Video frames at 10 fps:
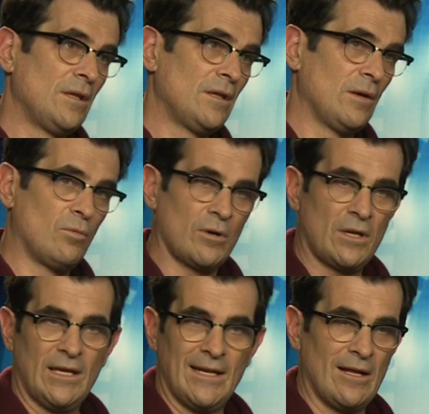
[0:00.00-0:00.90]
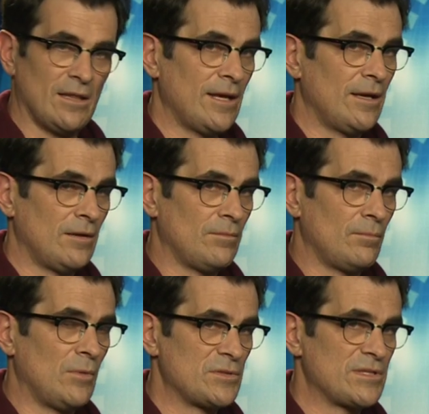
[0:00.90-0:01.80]
They work in L.A.
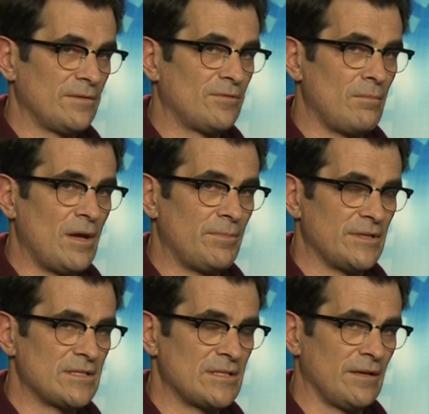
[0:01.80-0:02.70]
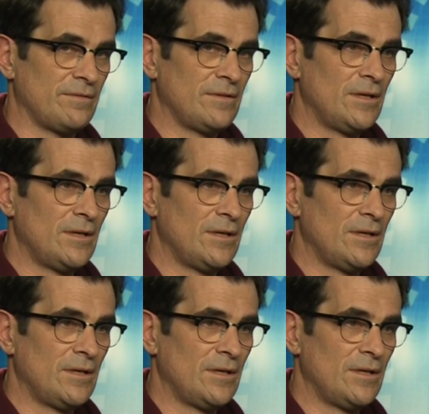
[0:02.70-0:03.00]
mostly for Muppet stuff,